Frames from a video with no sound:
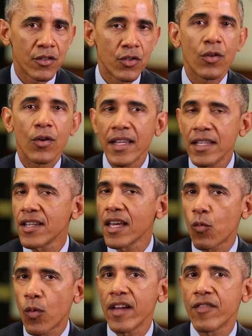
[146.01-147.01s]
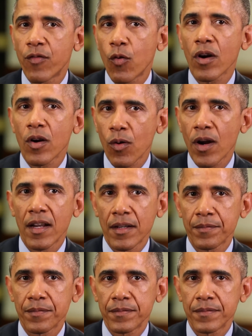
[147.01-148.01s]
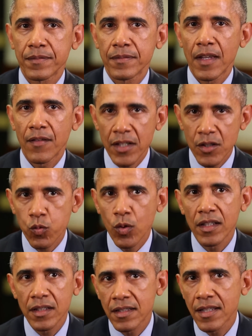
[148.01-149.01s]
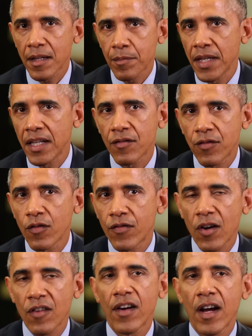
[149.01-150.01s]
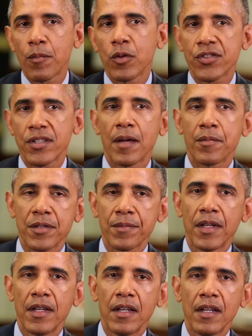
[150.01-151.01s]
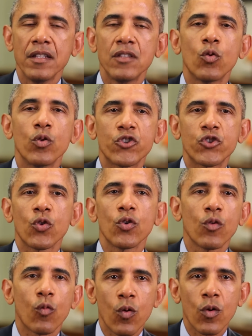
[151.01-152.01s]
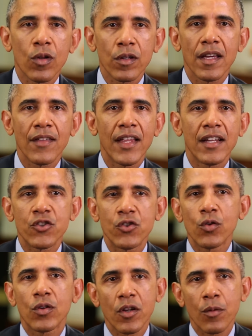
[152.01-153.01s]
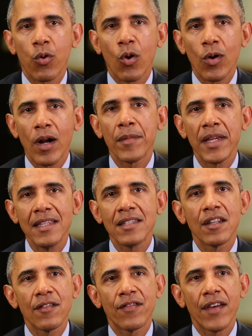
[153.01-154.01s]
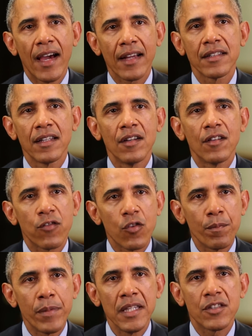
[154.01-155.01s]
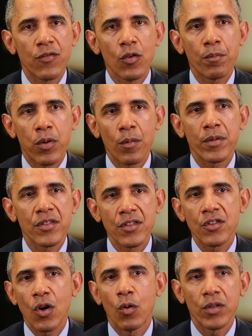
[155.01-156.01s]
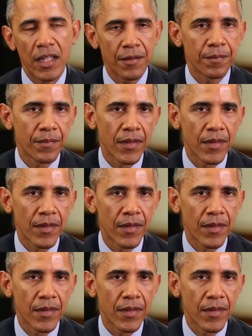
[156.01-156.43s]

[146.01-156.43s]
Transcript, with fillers: So there is a way for Iran if it is willing to take meaningful, verifiable steps to assure the world that its nuclear program is, in fact, for peaceful purposes only.